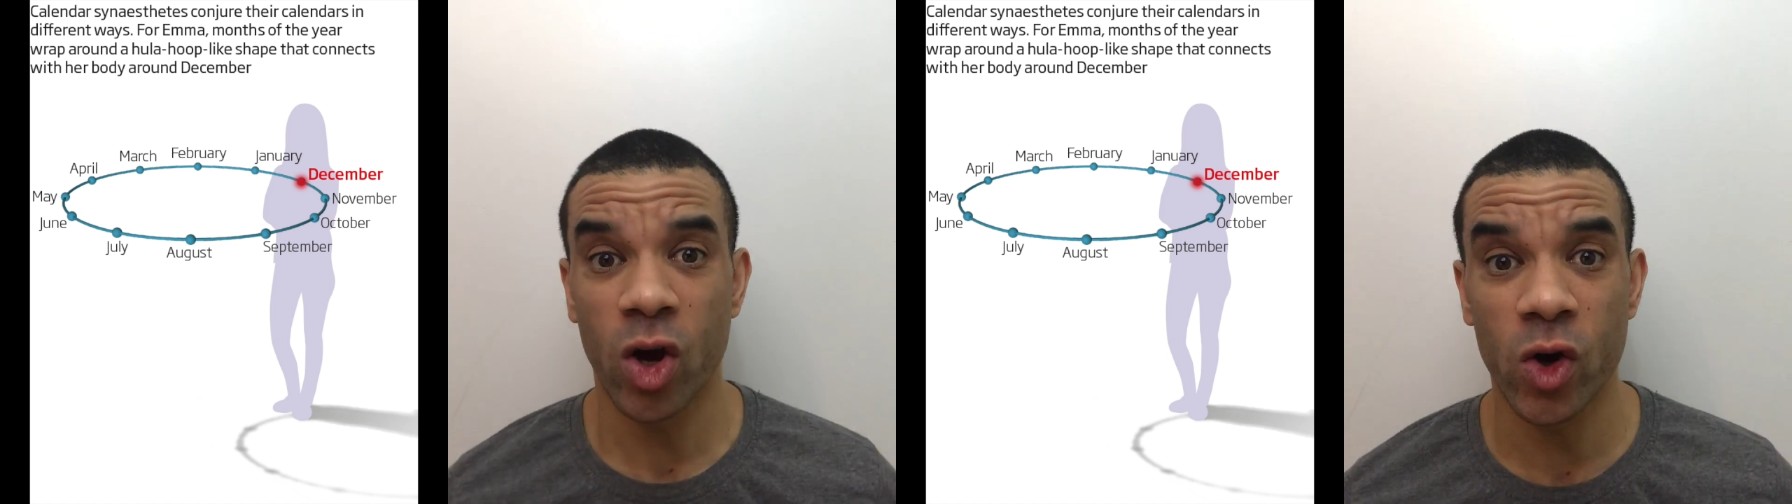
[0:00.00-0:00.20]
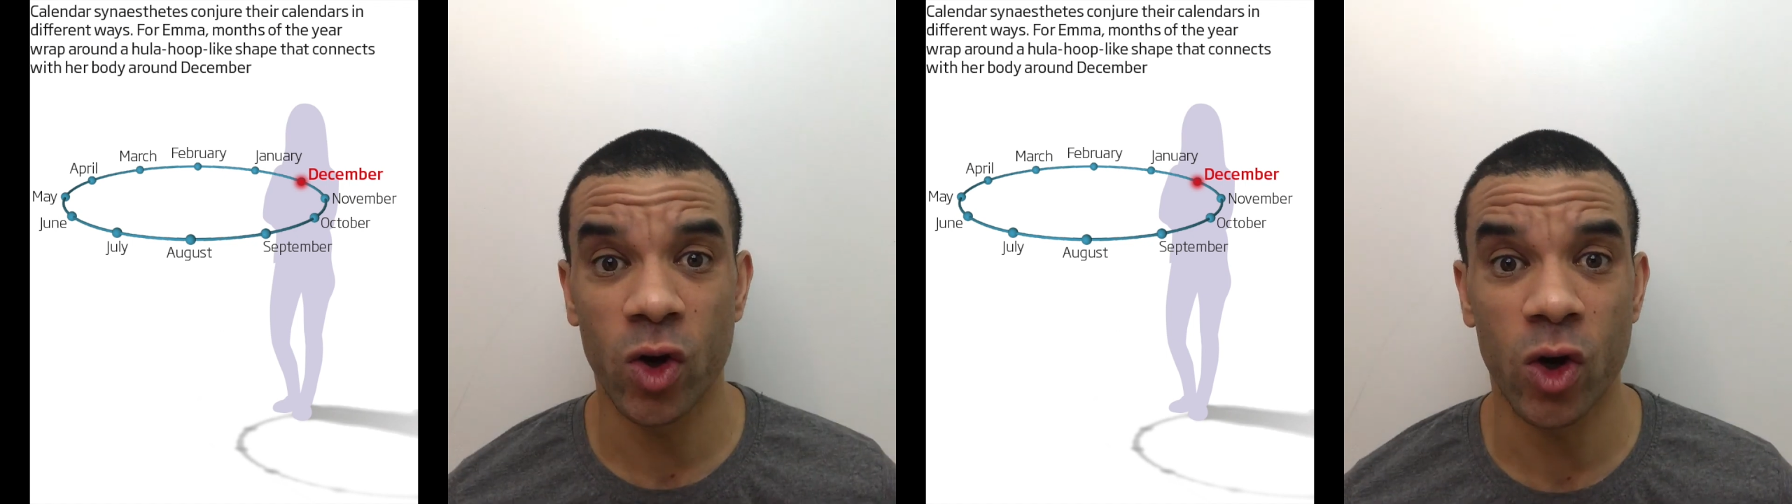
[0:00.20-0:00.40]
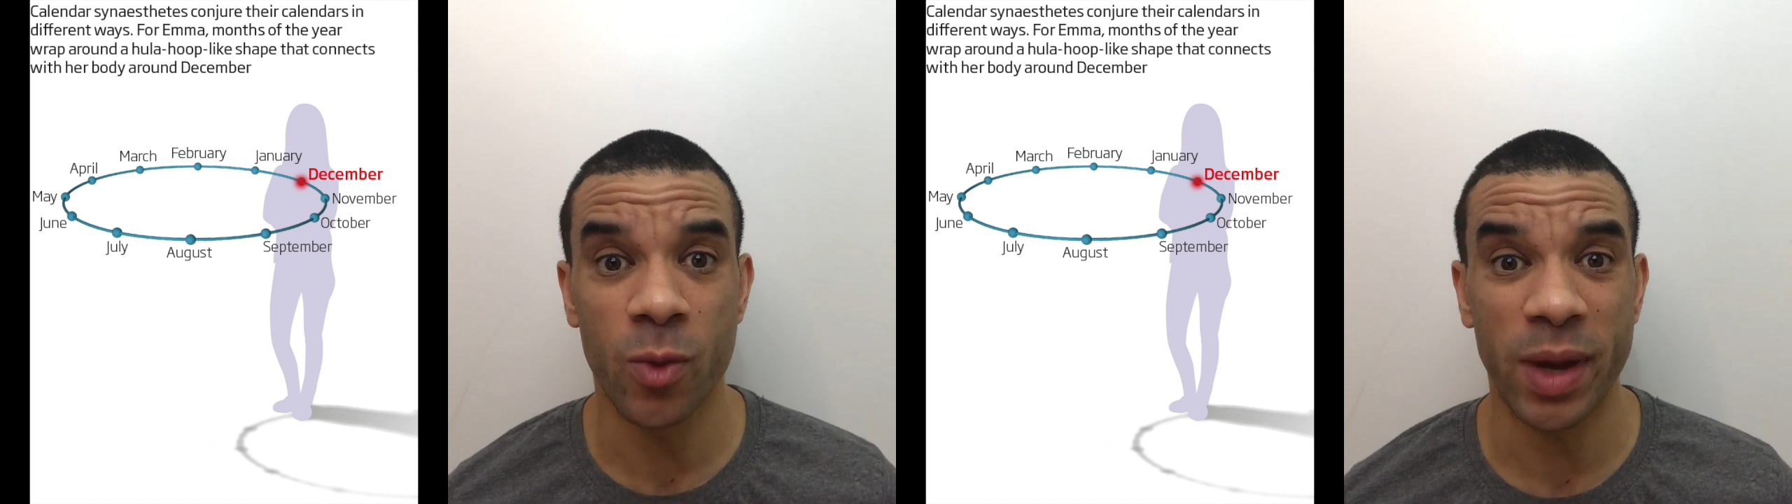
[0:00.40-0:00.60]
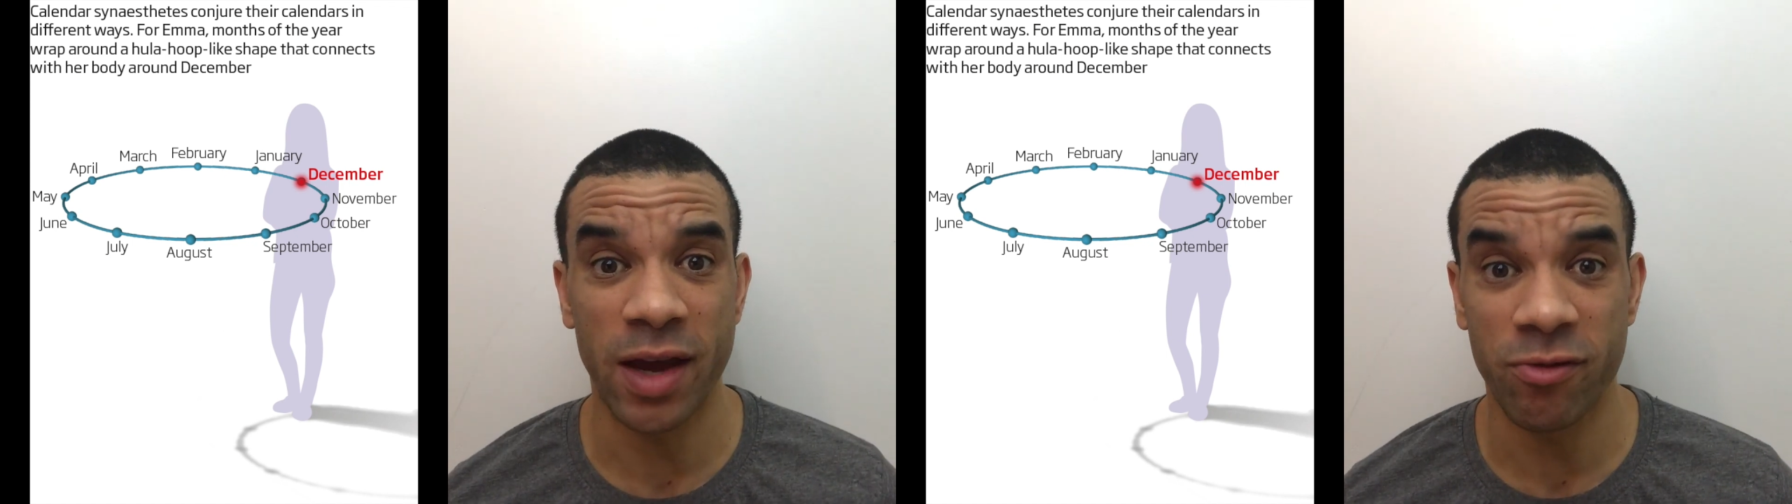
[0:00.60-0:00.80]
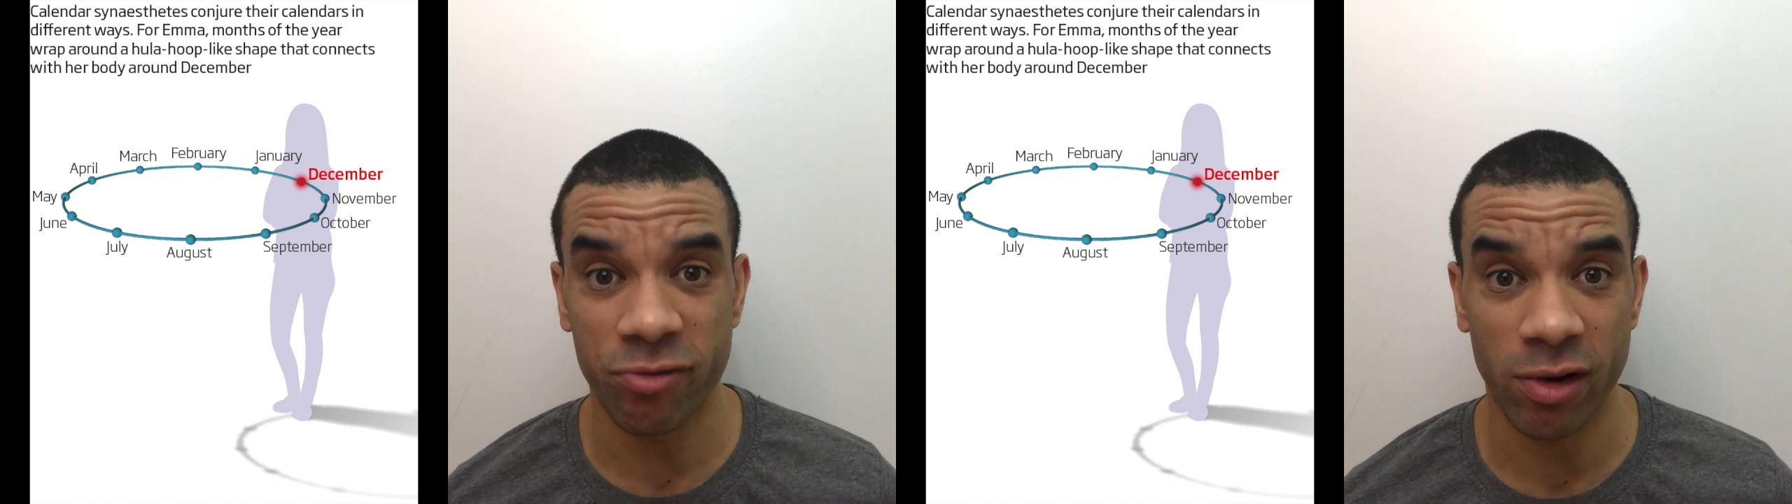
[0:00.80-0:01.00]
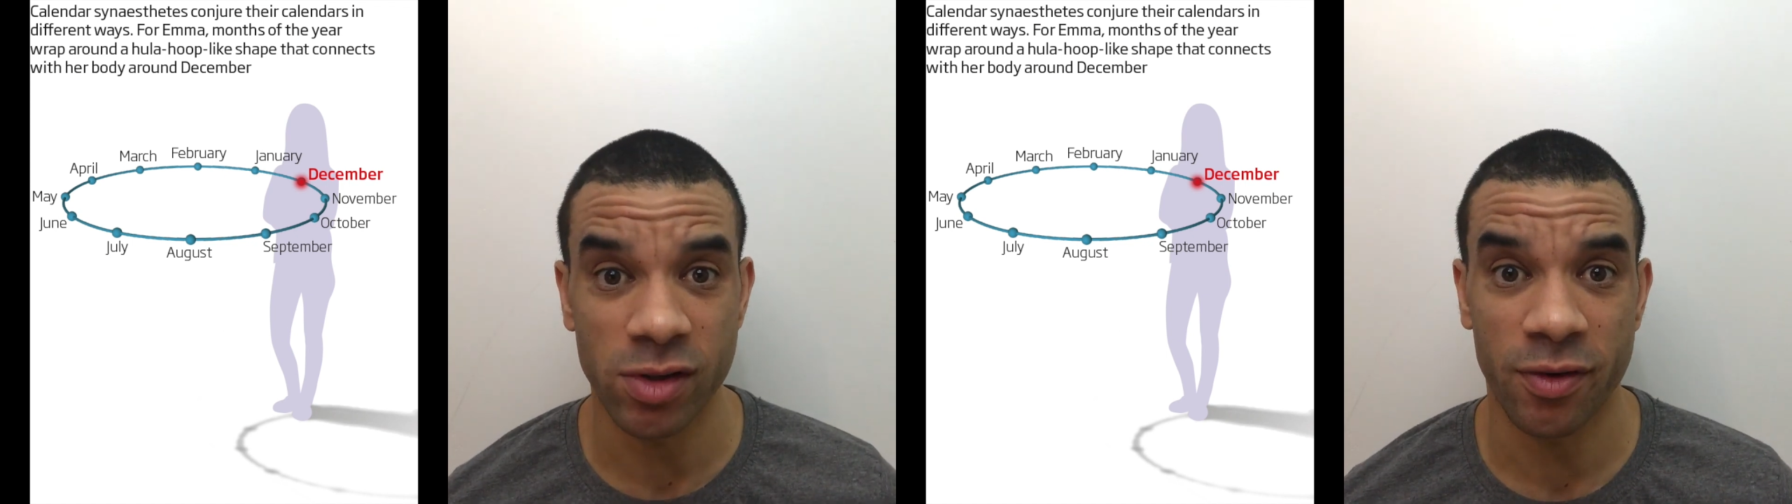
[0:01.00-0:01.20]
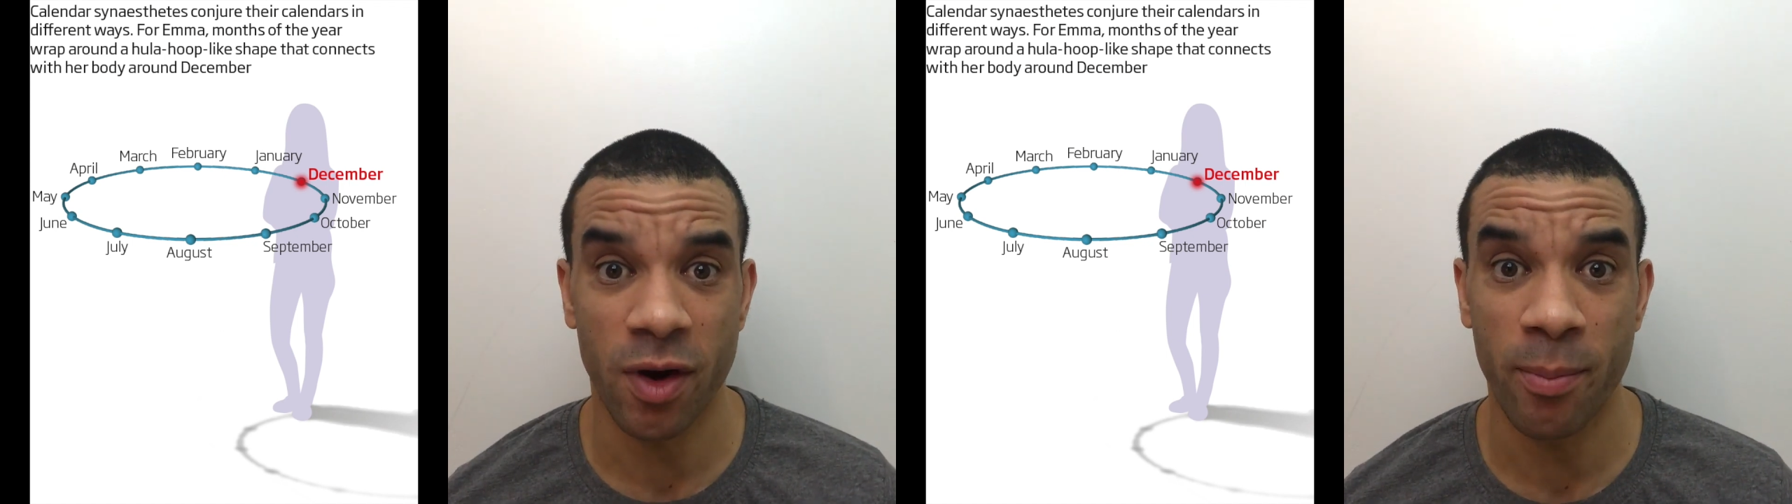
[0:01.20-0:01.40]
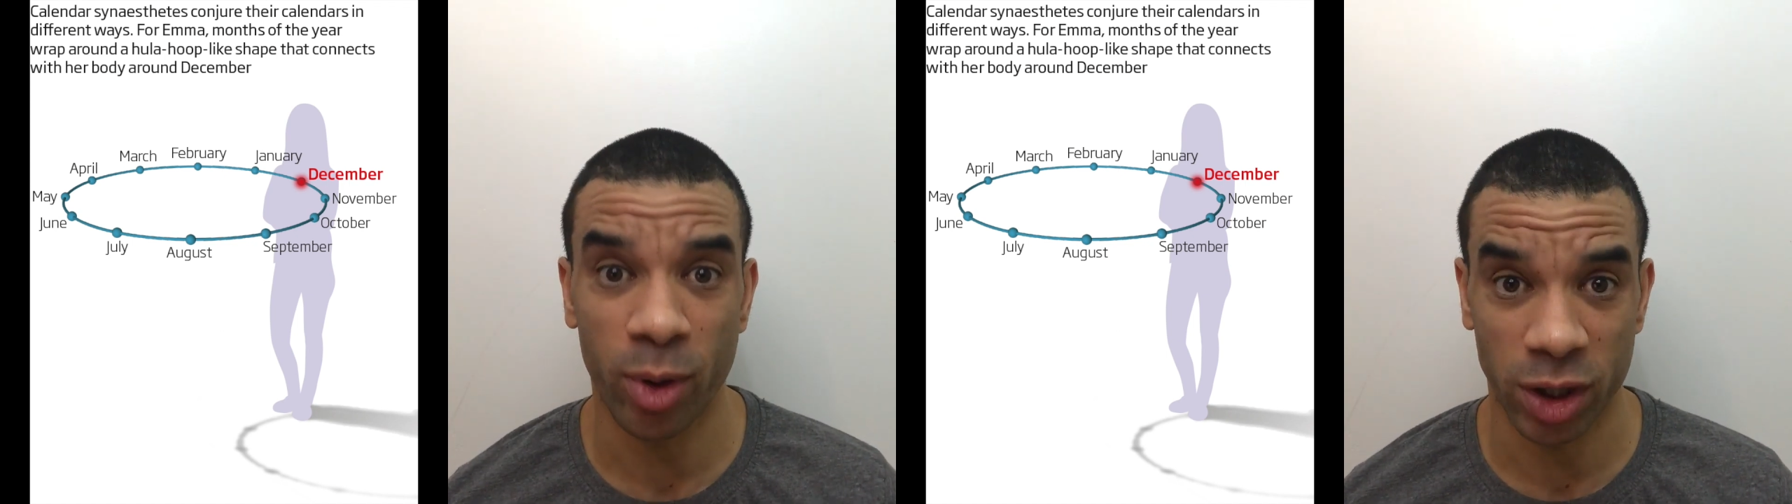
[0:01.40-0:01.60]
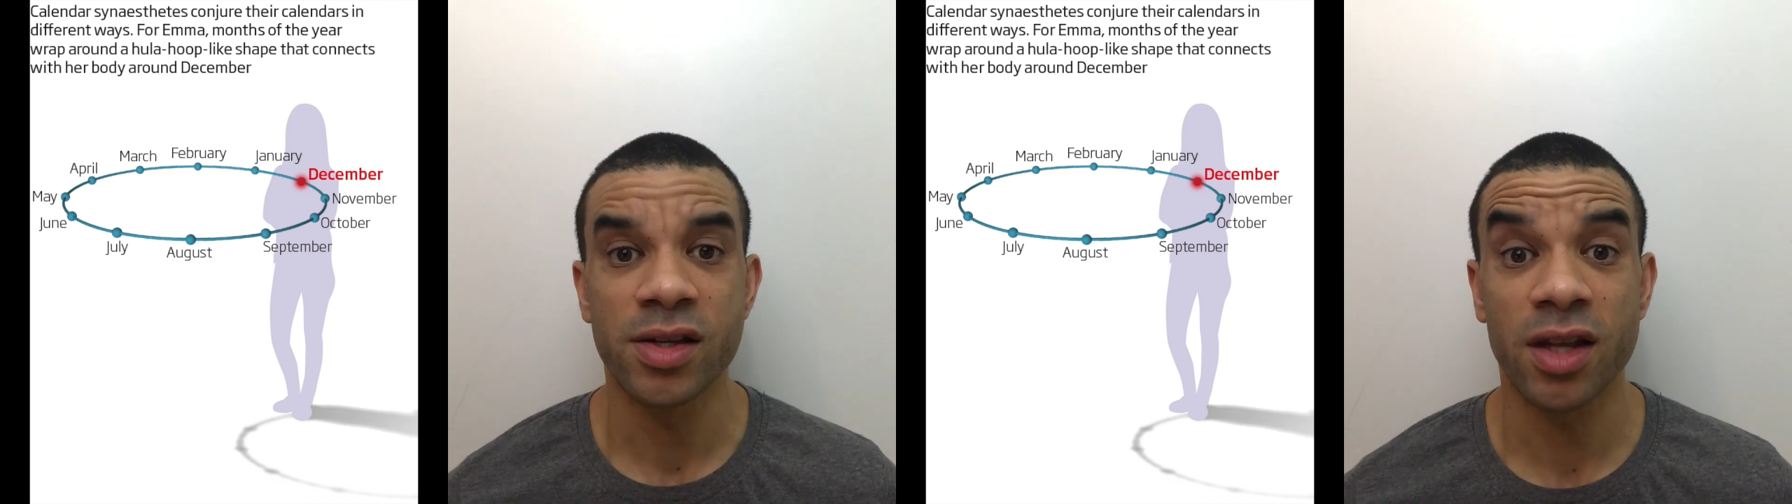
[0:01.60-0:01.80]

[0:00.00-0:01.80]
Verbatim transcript: hula hoop in front of her body.